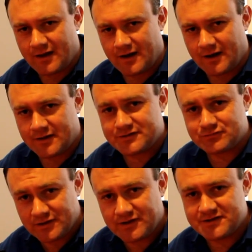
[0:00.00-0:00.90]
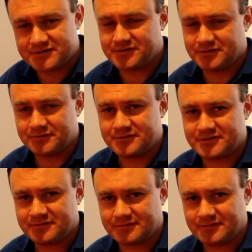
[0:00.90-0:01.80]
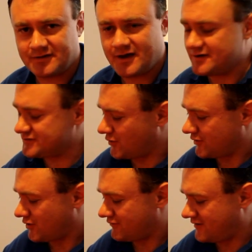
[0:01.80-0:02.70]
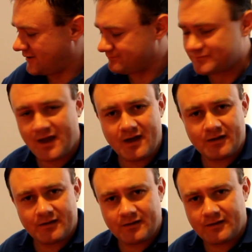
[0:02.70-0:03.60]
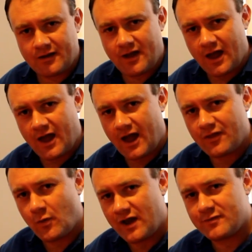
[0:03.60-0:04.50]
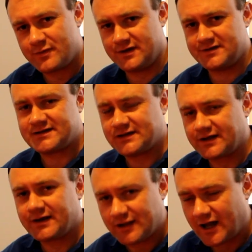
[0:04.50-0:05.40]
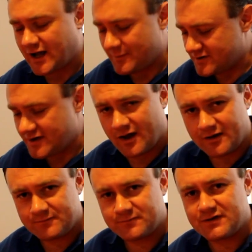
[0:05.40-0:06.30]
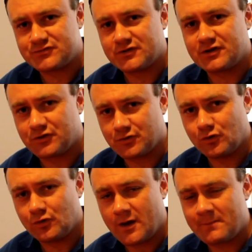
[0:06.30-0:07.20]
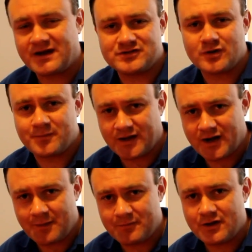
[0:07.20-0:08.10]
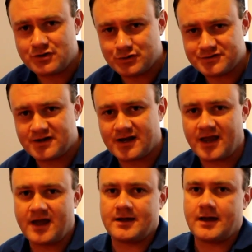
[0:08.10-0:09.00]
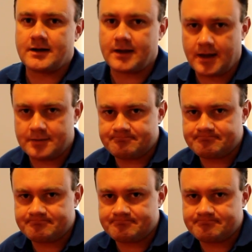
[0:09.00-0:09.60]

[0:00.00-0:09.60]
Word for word: Uh, it's really easy to use and it's quite a lot of fun. And the way the beads click and clack up and down is really cool and makes you want to pick it up and use it again and again.